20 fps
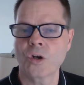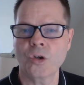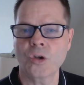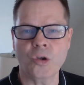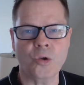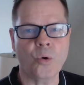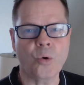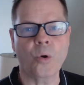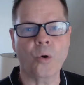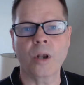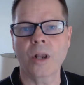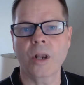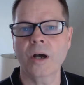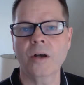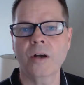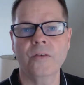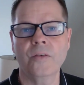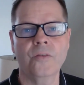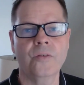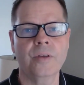Your
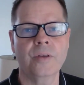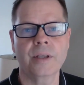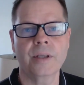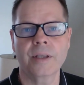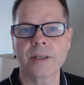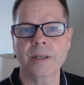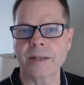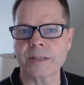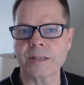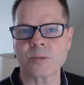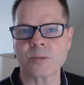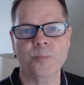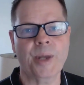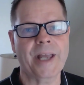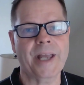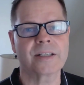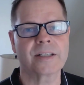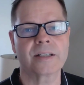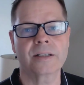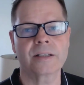love is
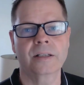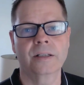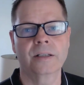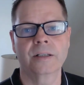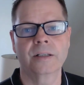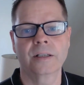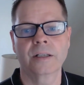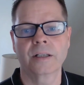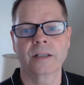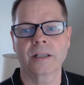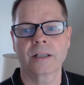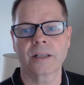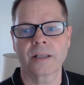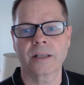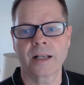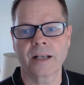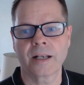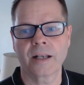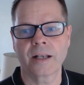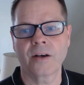better
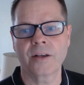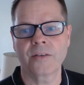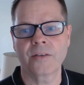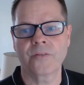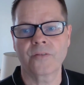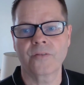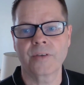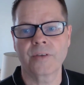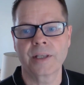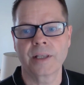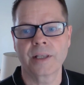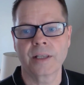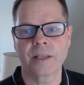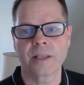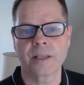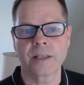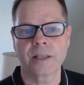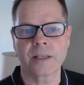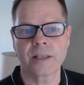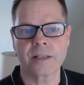than life
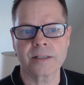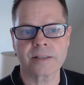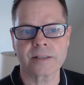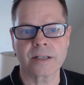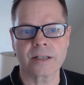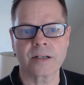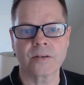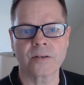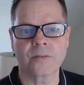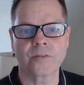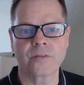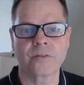itself.